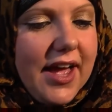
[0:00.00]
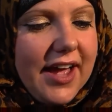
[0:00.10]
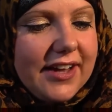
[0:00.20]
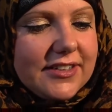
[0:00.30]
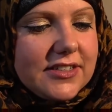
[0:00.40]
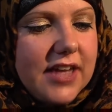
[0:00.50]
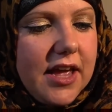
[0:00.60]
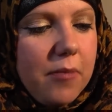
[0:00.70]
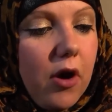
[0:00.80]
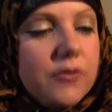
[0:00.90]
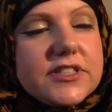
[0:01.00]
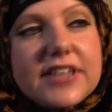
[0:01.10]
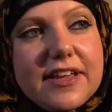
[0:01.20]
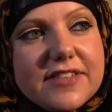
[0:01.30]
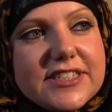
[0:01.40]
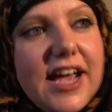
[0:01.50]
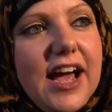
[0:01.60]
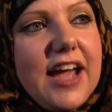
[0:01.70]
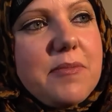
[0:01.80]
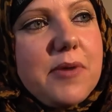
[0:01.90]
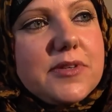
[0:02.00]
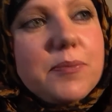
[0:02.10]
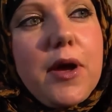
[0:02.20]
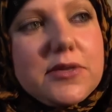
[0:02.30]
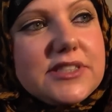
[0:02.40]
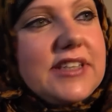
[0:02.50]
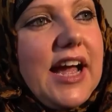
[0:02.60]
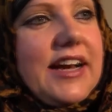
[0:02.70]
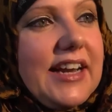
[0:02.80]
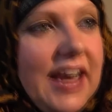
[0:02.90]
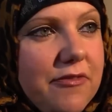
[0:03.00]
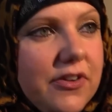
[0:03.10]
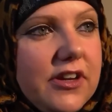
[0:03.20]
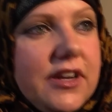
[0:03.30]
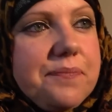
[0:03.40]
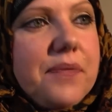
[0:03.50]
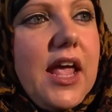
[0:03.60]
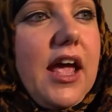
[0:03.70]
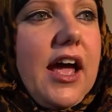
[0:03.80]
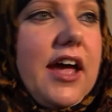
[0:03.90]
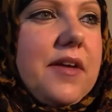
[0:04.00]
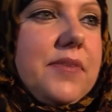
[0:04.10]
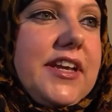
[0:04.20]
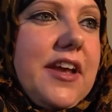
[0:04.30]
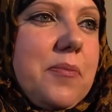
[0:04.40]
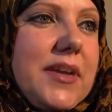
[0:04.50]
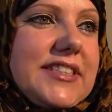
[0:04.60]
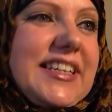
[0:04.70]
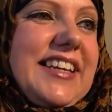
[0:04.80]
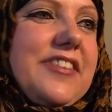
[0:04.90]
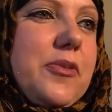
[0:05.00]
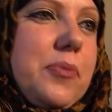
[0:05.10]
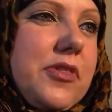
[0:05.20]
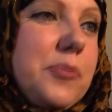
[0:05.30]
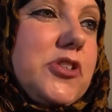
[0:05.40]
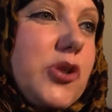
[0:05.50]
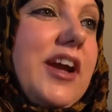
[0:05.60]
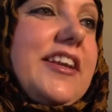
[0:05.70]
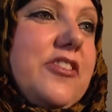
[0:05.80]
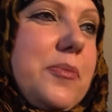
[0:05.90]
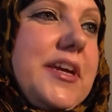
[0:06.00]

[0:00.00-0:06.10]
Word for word: And um, obviously at the time it was post the 9-11 and, um, you know, basically the, the portrayal in the